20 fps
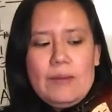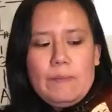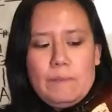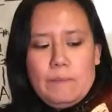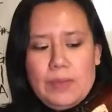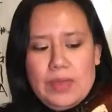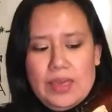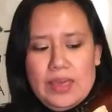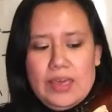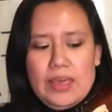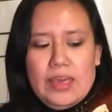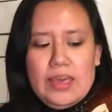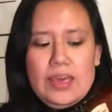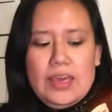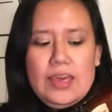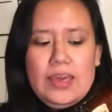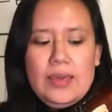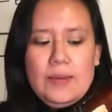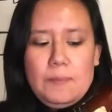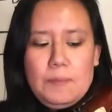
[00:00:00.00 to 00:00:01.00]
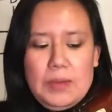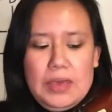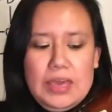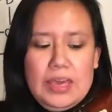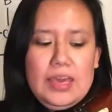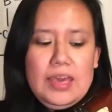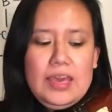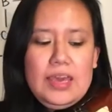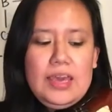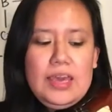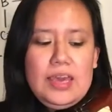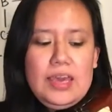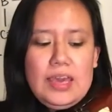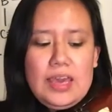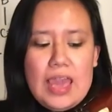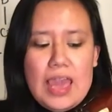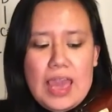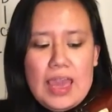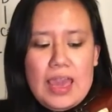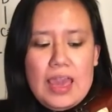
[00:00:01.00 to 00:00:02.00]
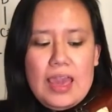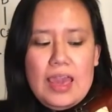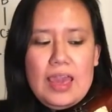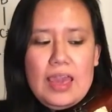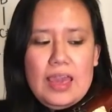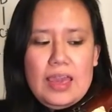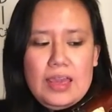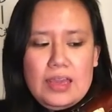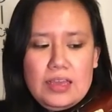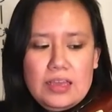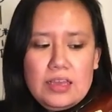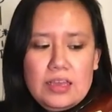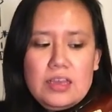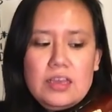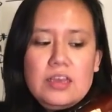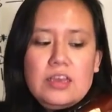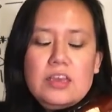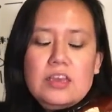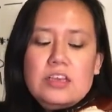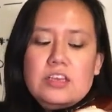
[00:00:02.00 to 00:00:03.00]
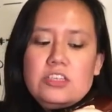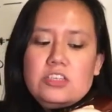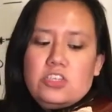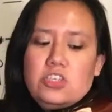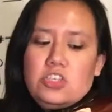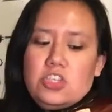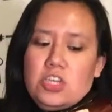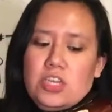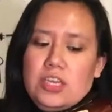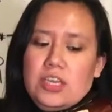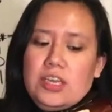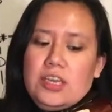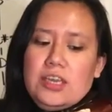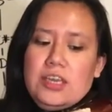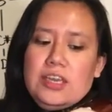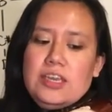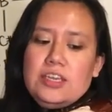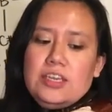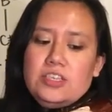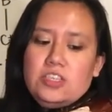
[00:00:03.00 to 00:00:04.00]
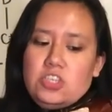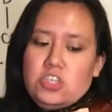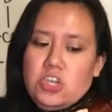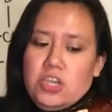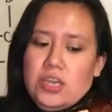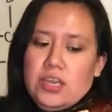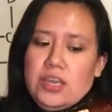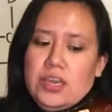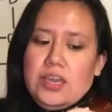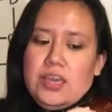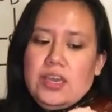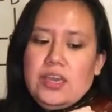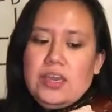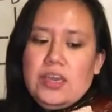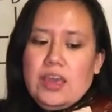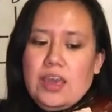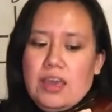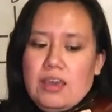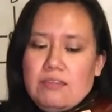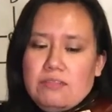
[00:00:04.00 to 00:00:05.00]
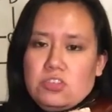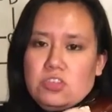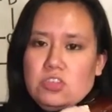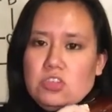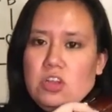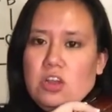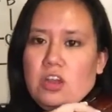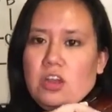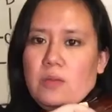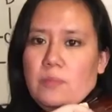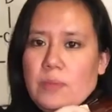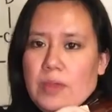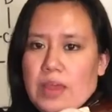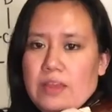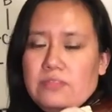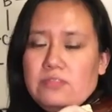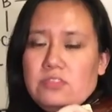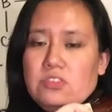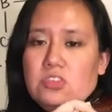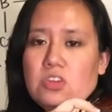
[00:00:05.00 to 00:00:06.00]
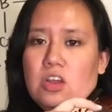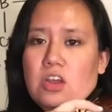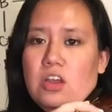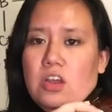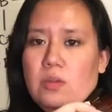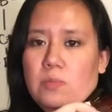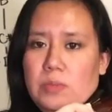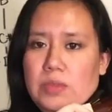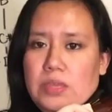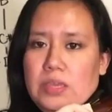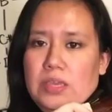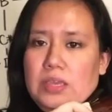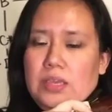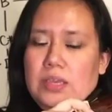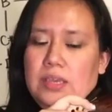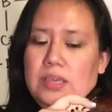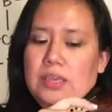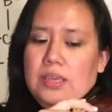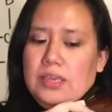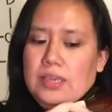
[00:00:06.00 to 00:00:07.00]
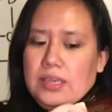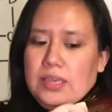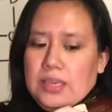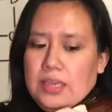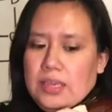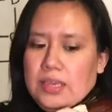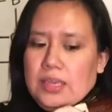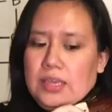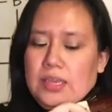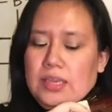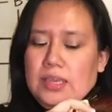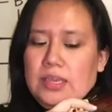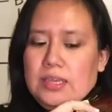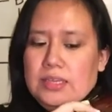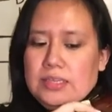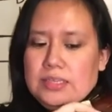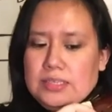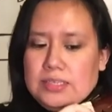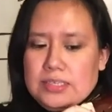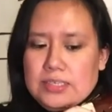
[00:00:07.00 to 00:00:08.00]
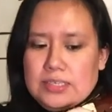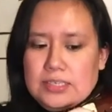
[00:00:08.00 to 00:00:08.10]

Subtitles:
B, B, A, G, G, F sharp, E, E, D.